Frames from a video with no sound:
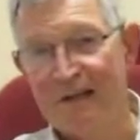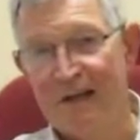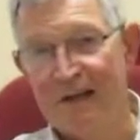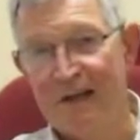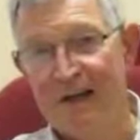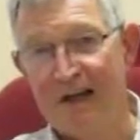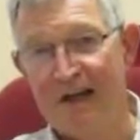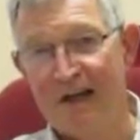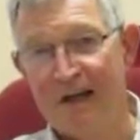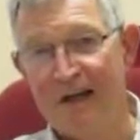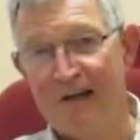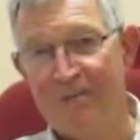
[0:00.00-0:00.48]

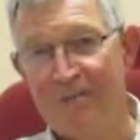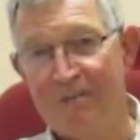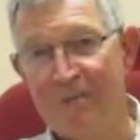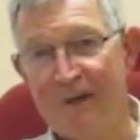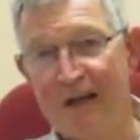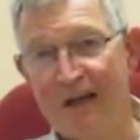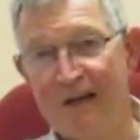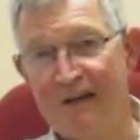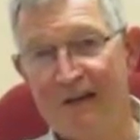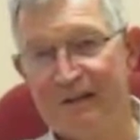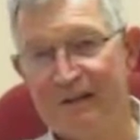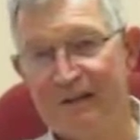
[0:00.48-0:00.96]

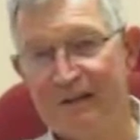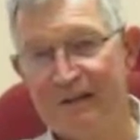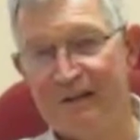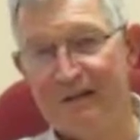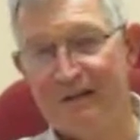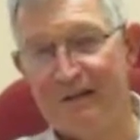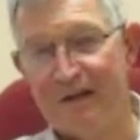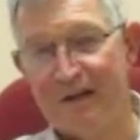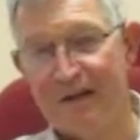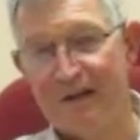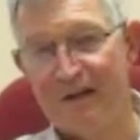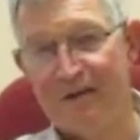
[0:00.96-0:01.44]
and
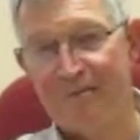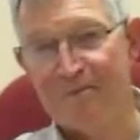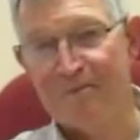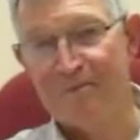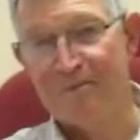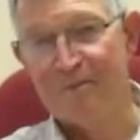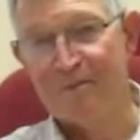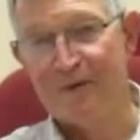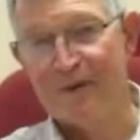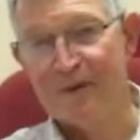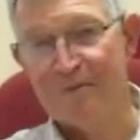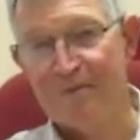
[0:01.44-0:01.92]

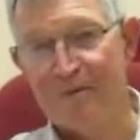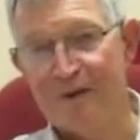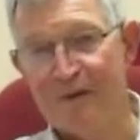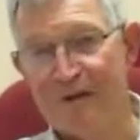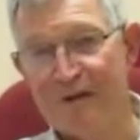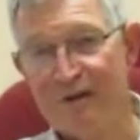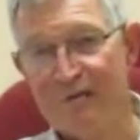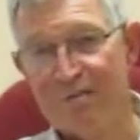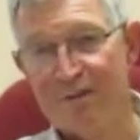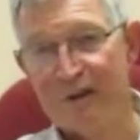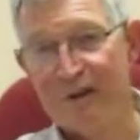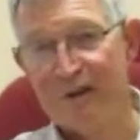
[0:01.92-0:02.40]

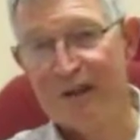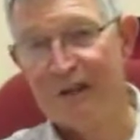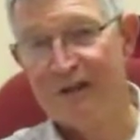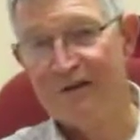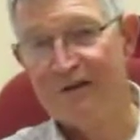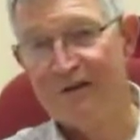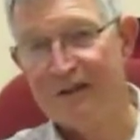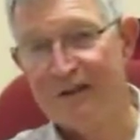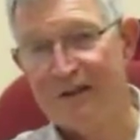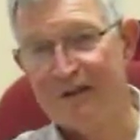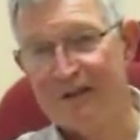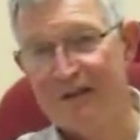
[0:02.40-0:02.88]
Plasmodium
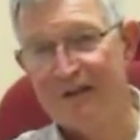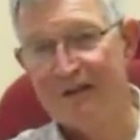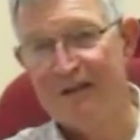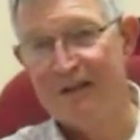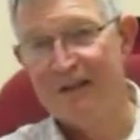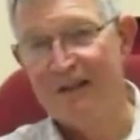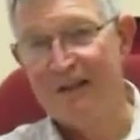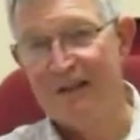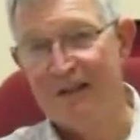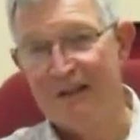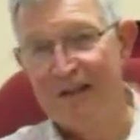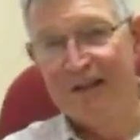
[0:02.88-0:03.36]
malaria,
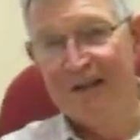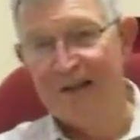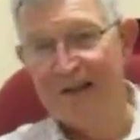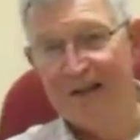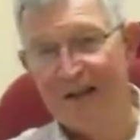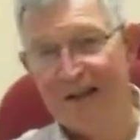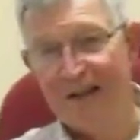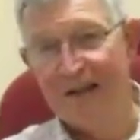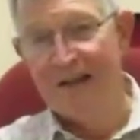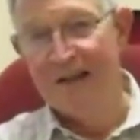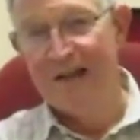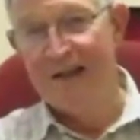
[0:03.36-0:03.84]

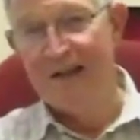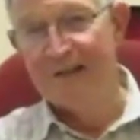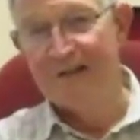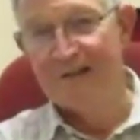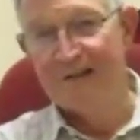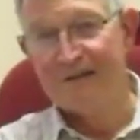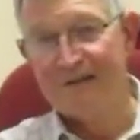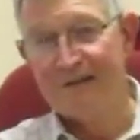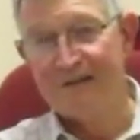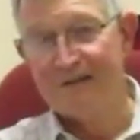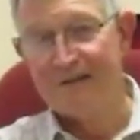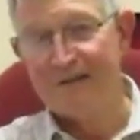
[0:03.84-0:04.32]

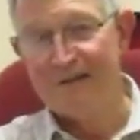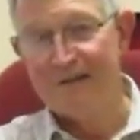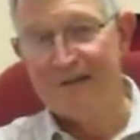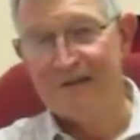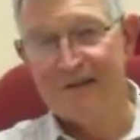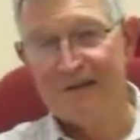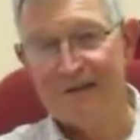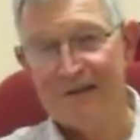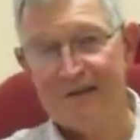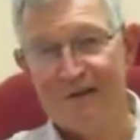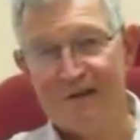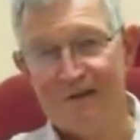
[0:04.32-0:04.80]
and
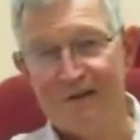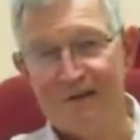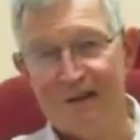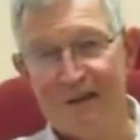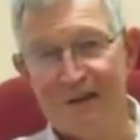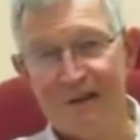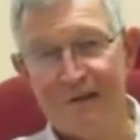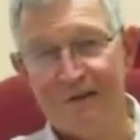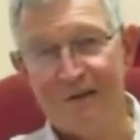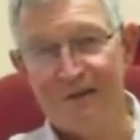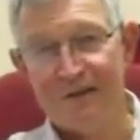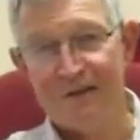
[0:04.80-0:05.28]

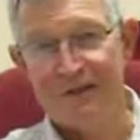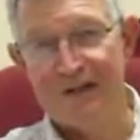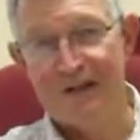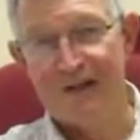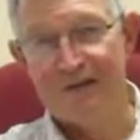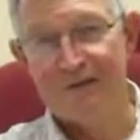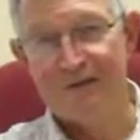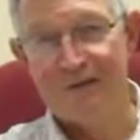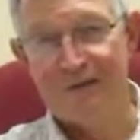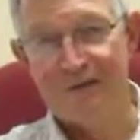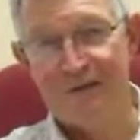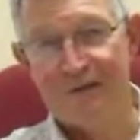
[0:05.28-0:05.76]
down in
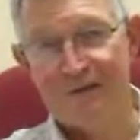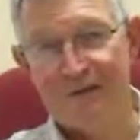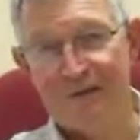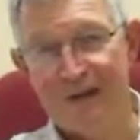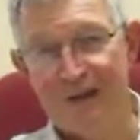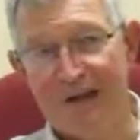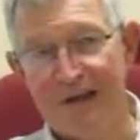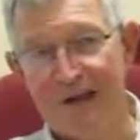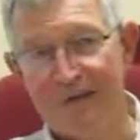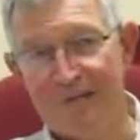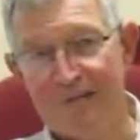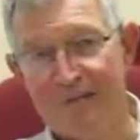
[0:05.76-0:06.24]

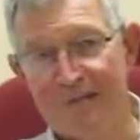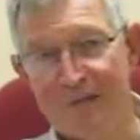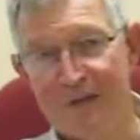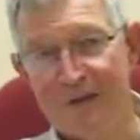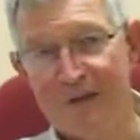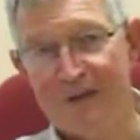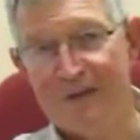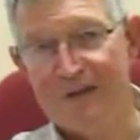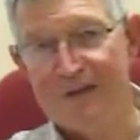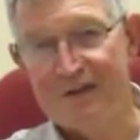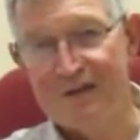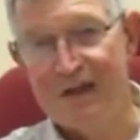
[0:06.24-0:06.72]

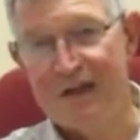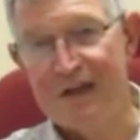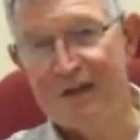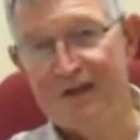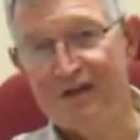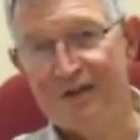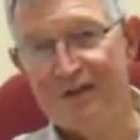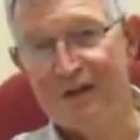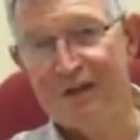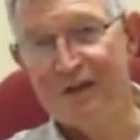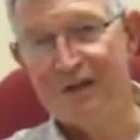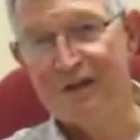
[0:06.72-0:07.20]
East
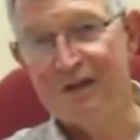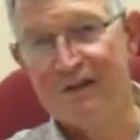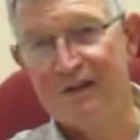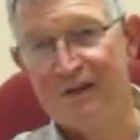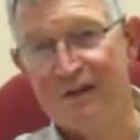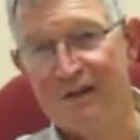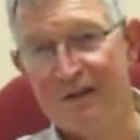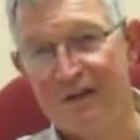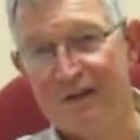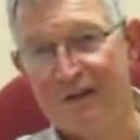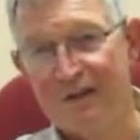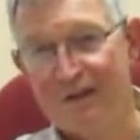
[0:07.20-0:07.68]
Asia,
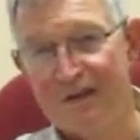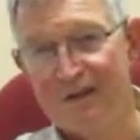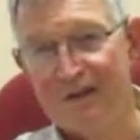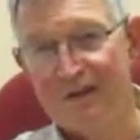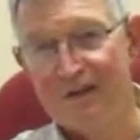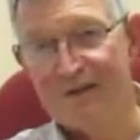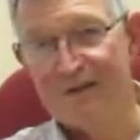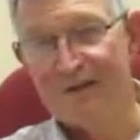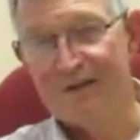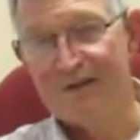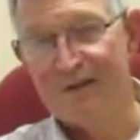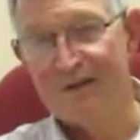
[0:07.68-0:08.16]

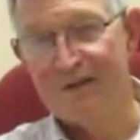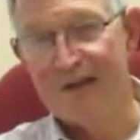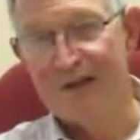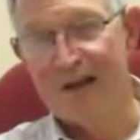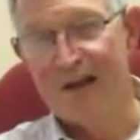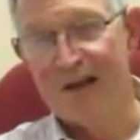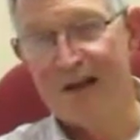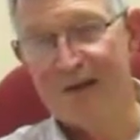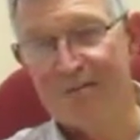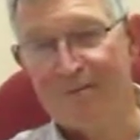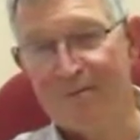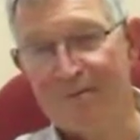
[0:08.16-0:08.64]
there's
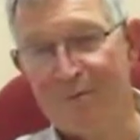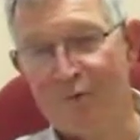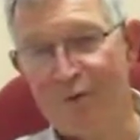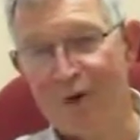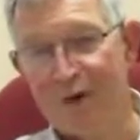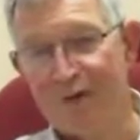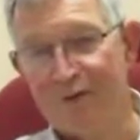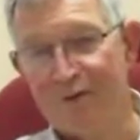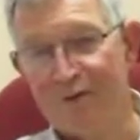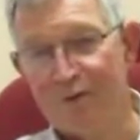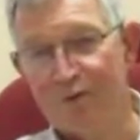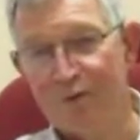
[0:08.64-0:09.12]

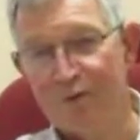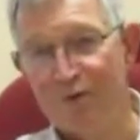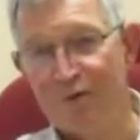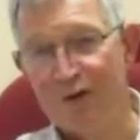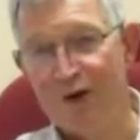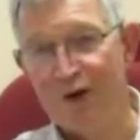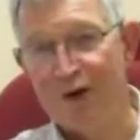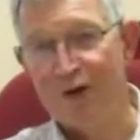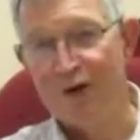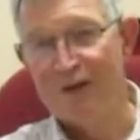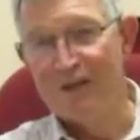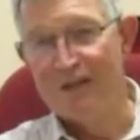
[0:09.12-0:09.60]
one called
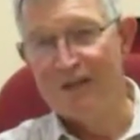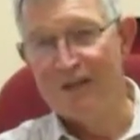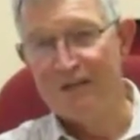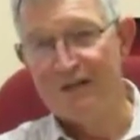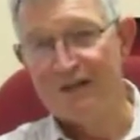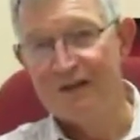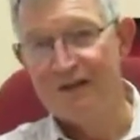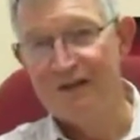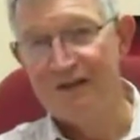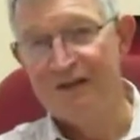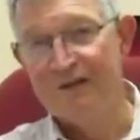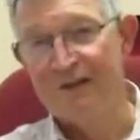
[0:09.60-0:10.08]

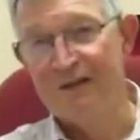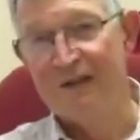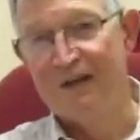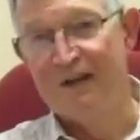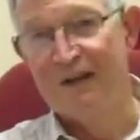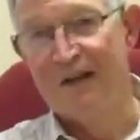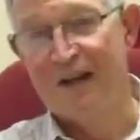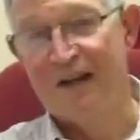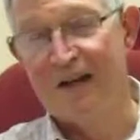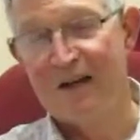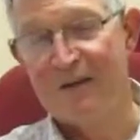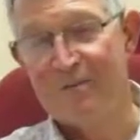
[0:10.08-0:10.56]
no-leasy.
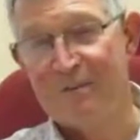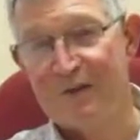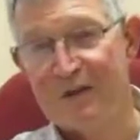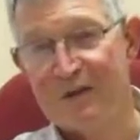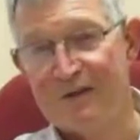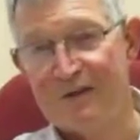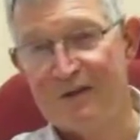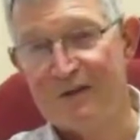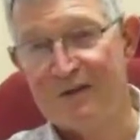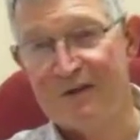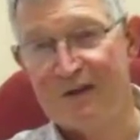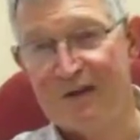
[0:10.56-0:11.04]

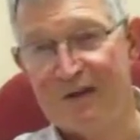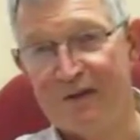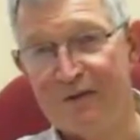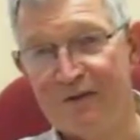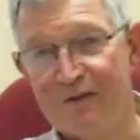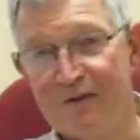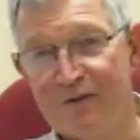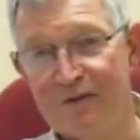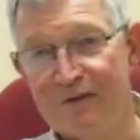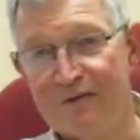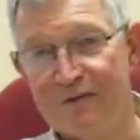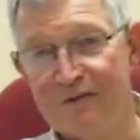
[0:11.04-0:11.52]
That's
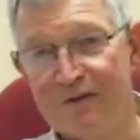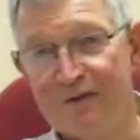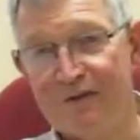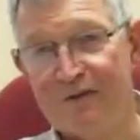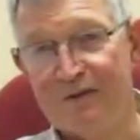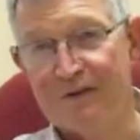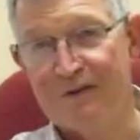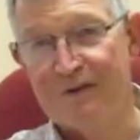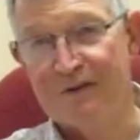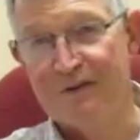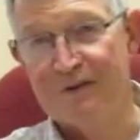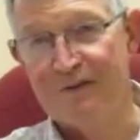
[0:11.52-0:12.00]
the fifth,